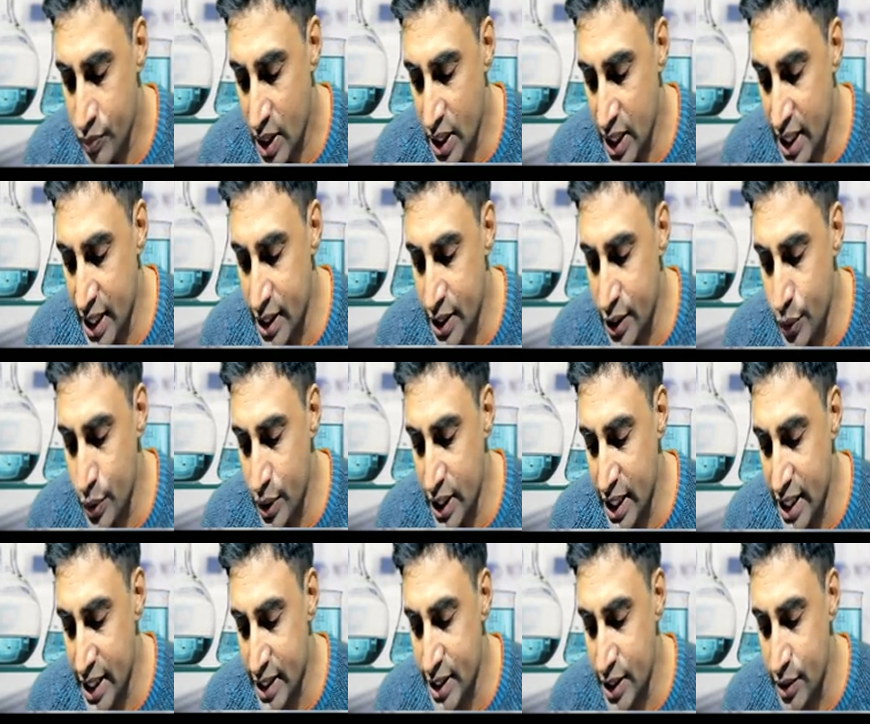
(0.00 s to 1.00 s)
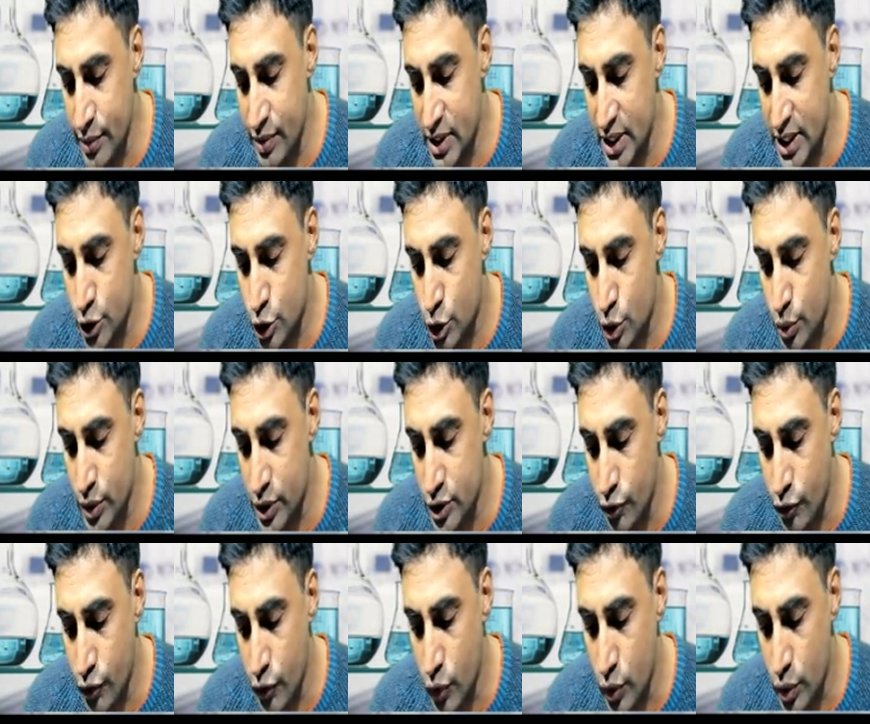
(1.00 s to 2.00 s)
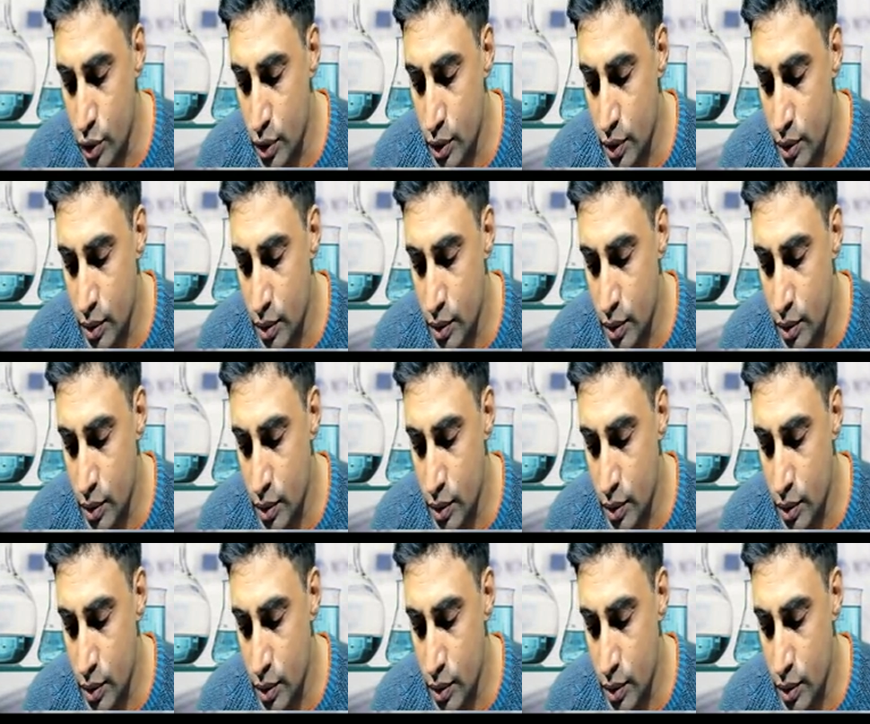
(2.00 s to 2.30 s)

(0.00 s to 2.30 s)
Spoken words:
and you reacted with H2SO4.